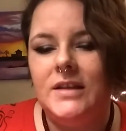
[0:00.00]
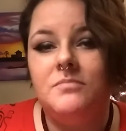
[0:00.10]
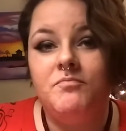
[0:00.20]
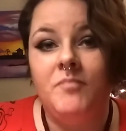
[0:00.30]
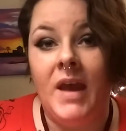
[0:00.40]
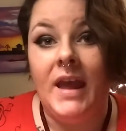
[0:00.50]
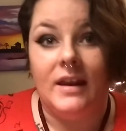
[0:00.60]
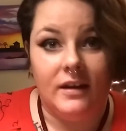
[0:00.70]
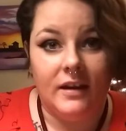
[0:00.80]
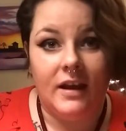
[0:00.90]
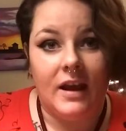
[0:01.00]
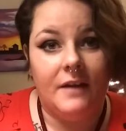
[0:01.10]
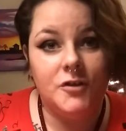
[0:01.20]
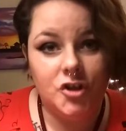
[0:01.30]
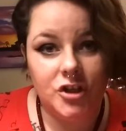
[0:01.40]
men
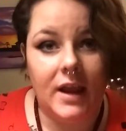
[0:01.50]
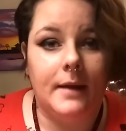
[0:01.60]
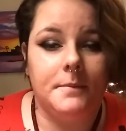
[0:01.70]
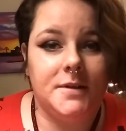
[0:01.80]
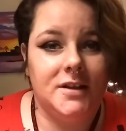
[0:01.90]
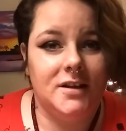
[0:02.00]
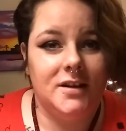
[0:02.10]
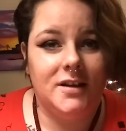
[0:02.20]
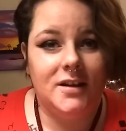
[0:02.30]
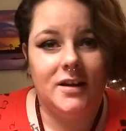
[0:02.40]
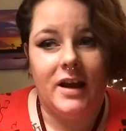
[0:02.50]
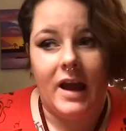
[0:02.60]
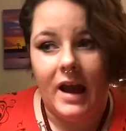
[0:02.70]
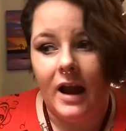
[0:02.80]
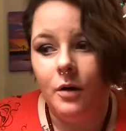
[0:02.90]
have shaped
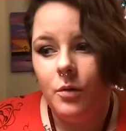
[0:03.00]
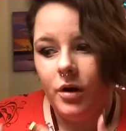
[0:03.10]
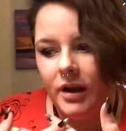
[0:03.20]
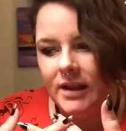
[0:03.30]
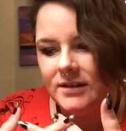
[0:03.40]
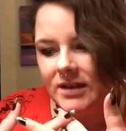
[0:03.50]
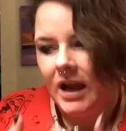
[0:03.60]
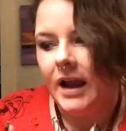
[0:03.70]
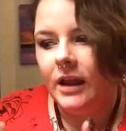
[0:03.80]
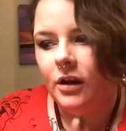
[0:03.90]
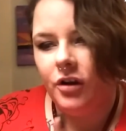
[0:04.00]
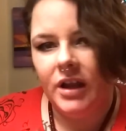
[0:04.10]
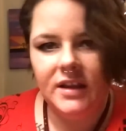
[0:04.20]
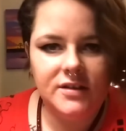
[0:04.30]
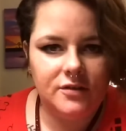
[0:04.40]
our entire
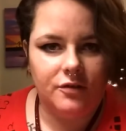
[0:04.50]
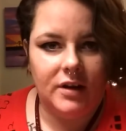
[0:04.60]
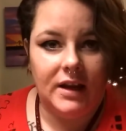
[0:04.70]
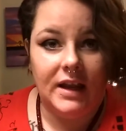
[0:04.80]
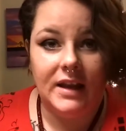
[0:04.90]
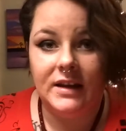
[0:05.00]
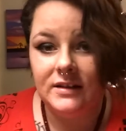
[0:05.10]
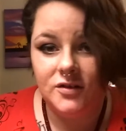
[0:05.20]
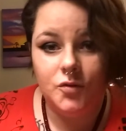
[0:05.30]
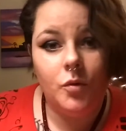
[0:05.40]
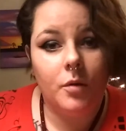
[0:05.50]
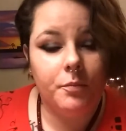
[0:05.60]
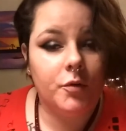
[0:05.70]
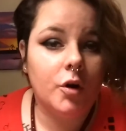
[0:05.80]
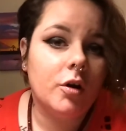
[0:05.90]
history and into our
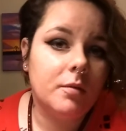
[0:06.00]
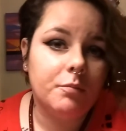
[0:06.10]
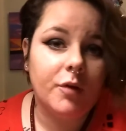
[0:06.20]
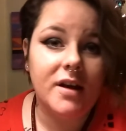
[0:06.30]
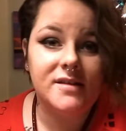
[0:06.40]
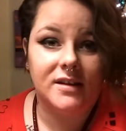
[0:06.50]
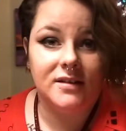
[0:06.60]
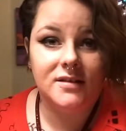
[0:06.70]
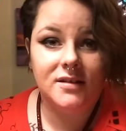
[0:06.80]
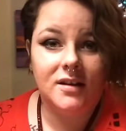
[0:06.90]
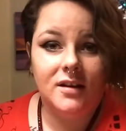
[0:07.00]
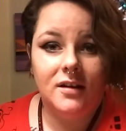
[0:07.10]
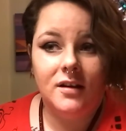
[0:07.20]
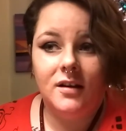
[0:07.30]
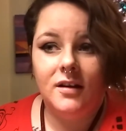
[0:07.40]
current present.
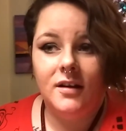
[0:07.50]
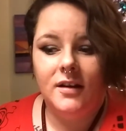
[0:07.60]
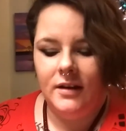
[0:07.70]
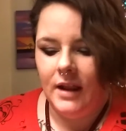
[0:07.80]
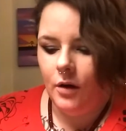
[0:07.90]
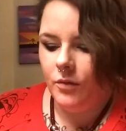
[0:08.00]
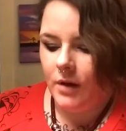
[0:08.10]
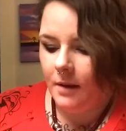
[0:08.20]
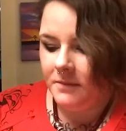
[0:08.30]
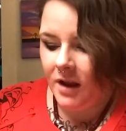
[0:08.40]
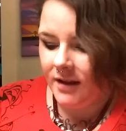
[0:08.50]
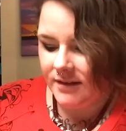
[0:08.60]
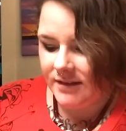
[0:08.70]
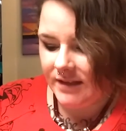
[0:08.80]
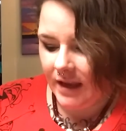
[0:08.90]
Now, I'm not
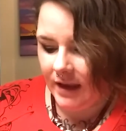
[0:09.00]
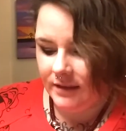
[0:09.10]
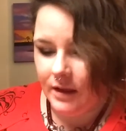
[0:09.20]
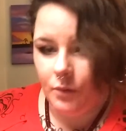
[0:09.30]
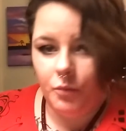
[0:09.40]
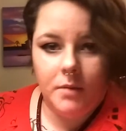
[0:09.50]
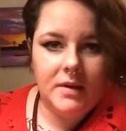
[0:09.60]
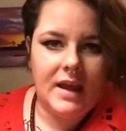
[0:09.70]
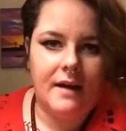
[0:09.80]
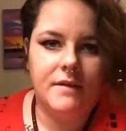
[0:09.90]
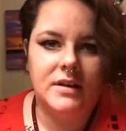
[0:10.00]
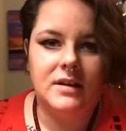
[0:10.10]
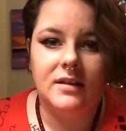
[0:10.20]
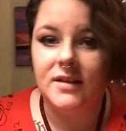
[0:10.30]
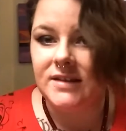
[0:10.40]
saying that women haven't
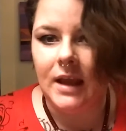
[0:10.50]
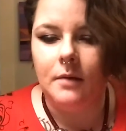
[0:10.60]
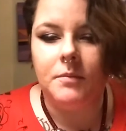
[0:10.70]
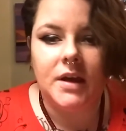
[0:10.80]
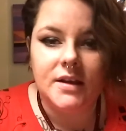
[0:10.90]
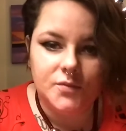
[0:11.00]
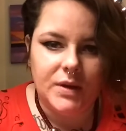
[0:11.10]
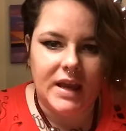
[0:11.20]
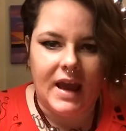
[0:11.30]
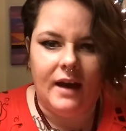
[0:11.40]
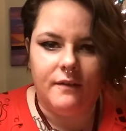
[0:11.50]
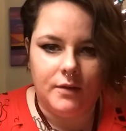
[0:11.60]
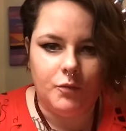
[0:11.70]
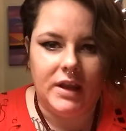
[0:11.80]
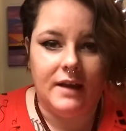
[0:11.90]
done the same, because we have,
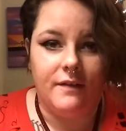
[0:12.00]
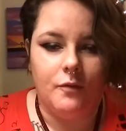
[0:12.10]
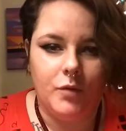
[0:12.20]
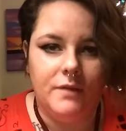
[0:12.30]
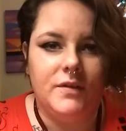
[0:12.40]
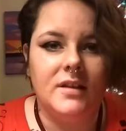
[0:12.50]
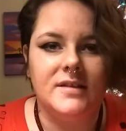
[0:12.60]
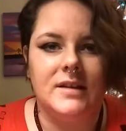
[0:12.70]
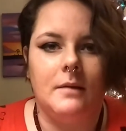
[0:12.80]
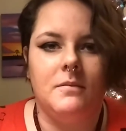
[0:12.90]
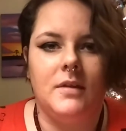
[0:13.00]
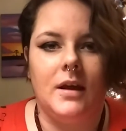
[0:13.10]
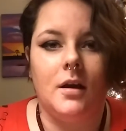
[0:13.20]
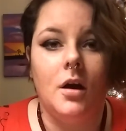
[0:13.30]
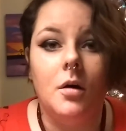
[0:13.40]
and we've done the same thing.